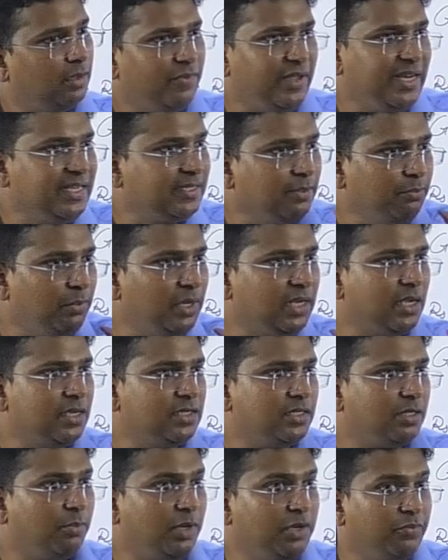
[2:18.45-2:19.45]
Very simple
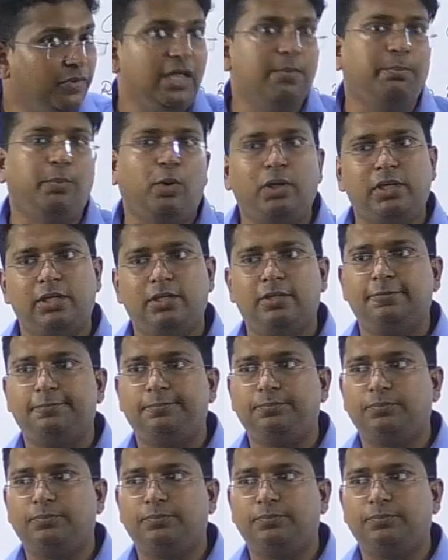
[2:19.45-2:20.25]
concept, but very important.